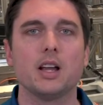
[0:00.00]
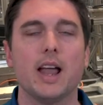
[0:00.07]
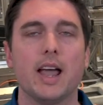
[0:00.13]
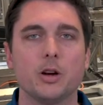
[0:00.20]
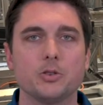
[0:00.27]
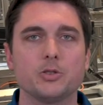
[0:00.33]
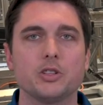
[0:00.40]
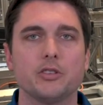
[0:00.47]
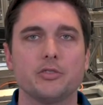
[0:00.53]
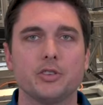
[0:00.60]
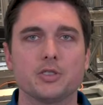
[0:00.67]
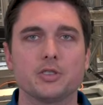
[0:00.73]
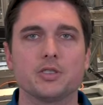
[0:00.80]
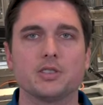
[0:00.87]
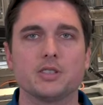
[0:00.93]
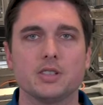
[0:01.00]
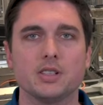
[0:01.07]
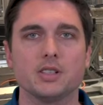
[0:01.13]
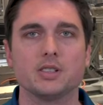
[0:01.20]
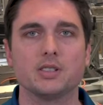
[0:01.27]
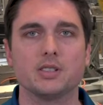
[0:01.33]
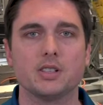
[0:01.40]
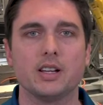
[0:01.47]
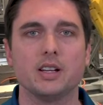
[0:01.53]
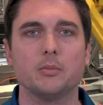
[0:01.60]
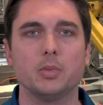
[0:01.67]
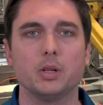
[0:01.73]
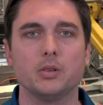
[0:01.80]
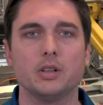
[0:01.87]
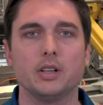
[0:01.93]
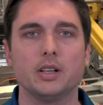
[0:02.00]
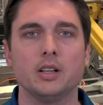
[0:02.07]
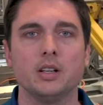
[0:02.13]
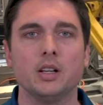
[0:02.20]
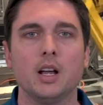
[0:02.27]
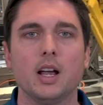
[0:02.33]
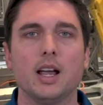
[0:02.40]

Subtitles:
energy efficiency and sustainability,